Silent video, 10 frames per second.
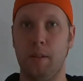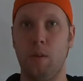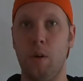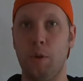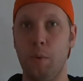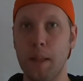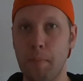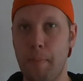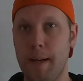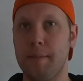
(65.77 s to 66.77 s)
They're all doing
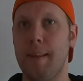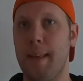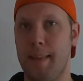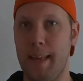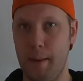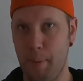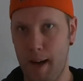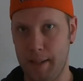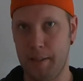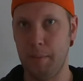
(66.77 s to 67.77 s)
the best that they
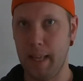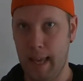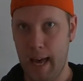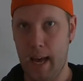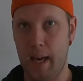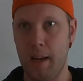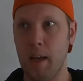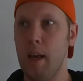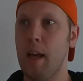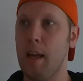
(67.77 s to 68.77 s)
possibly can